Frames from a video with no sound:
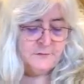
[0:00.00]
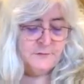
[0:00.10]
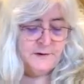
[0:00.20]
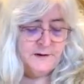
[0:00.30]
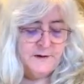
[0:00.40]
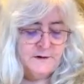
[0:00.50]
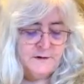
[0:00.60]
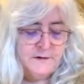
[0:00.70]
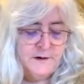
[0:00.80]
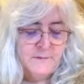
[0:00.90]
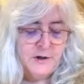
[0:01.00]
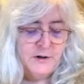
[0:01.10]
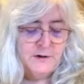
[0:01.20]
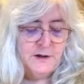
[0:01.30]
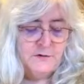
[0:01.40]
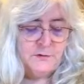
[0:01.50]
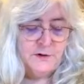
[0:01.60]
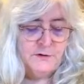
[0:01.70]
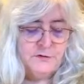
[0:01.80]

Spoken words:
with Hunkydory